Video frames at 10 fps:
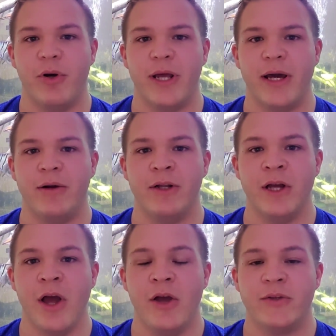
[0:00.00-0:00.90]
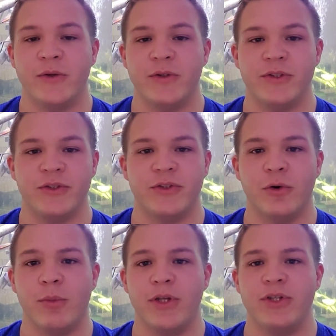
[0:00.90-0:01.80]
put out. So there's just
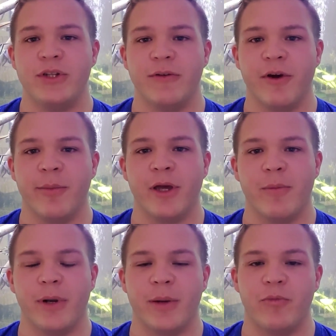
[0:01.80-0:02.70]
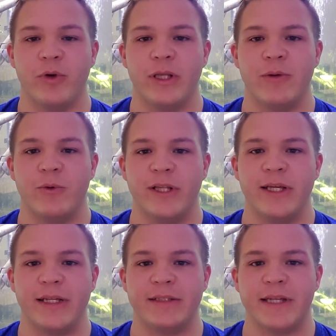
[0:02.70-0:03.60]
so much stuff coming up, and I'm
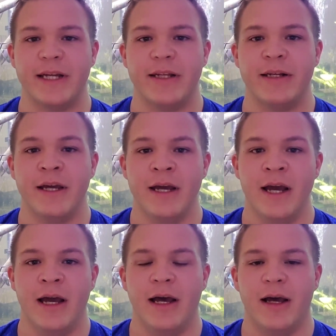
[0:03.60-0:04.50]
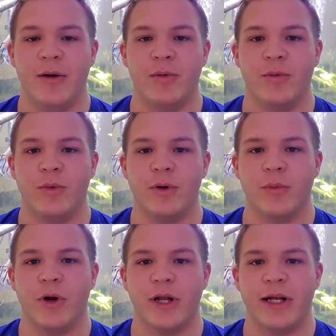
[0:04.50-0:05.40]
really excited. We're
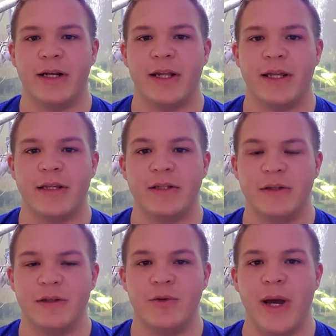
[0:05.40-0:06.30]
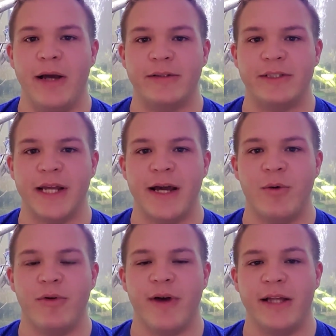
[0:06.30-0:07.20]
working on getting into the new house
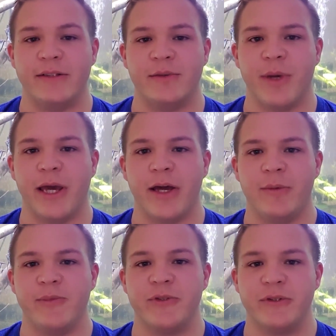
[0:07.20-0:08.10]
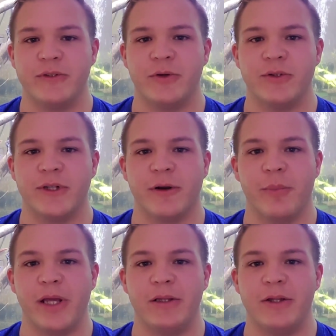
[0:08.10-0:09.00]
now. We've had some hiccups, so it's going
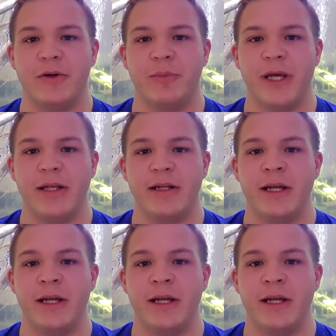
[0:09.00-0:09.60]
to be a little bit.